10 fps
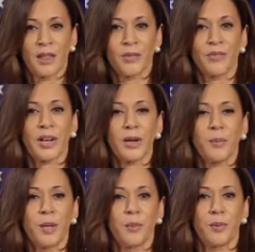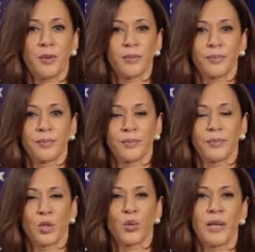The very people
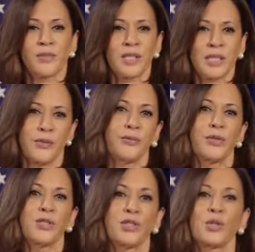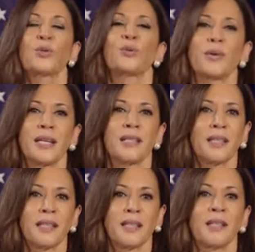who have suffered so
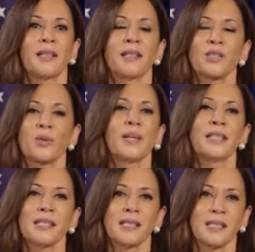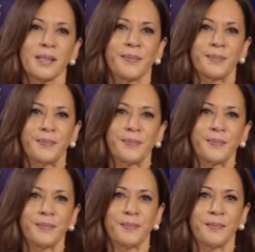greatly in this crisis,
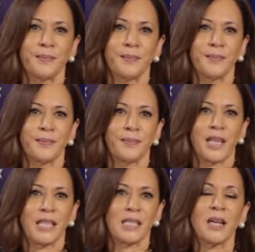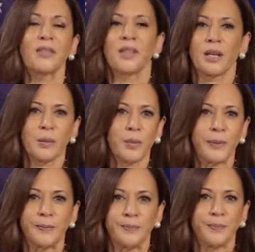it's
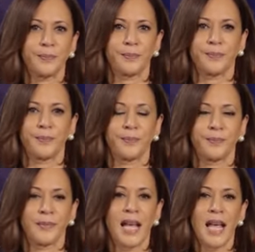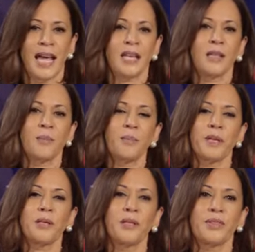unthinkable. And in the
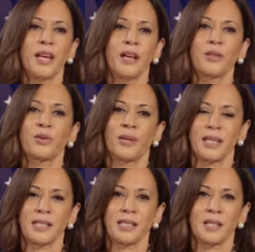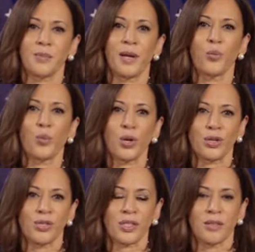middle of a health crisis made
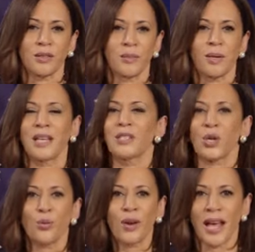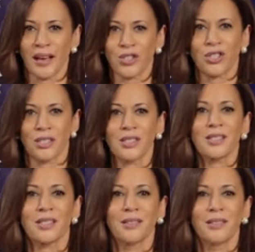worse by his own actions,